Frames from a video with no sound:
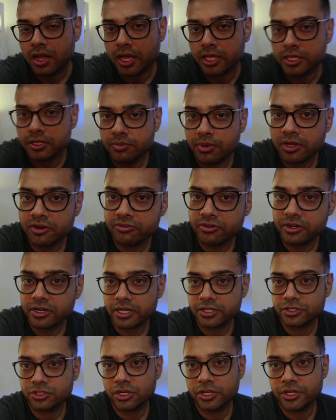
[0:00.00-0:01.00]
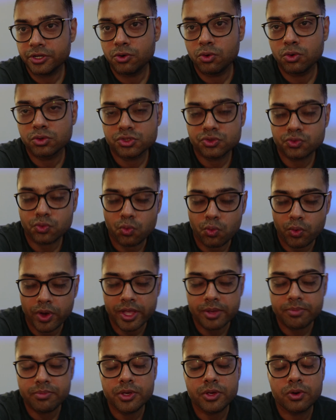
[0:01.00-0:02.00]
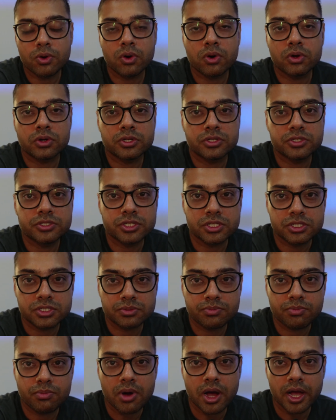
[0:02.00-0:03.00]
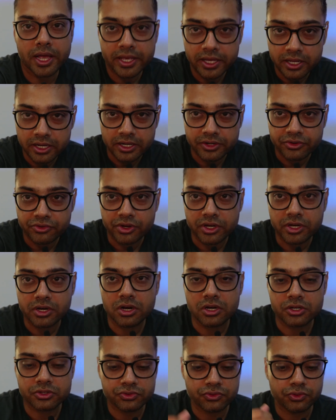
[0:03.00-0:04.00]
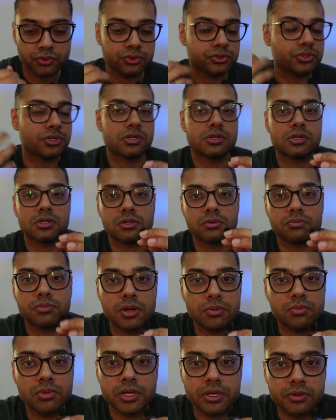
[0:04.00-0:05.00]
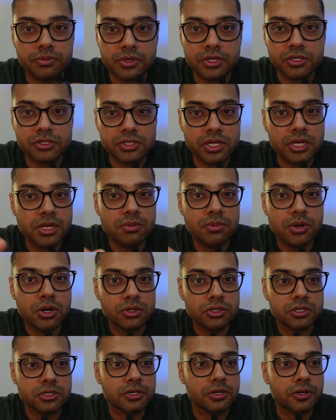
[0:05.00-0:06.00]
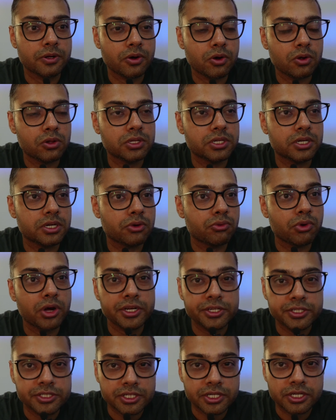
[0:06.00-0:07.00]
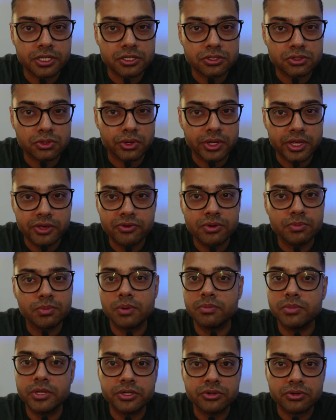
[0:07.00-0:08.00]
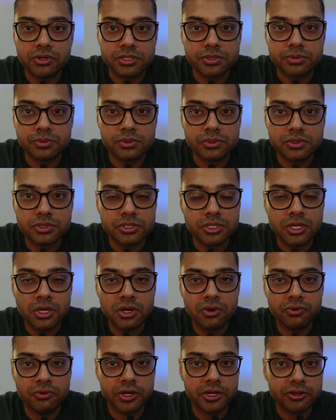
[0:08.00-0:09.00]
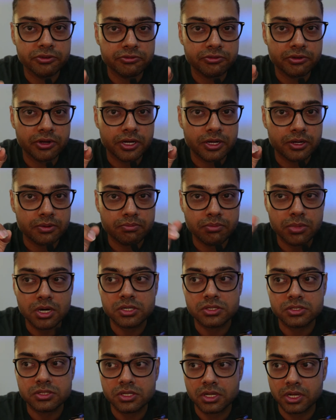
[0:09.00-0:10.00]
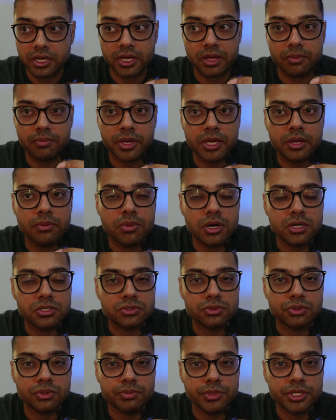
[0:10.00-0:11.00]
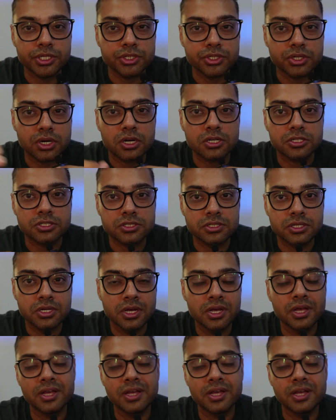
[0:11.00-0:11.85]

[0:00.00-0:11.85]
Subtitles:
And the benefit actually goes way beyond just buying electric cars for general public. Because think about all the ride shares or even public transports. What if a bus, like a big bus, could be charged,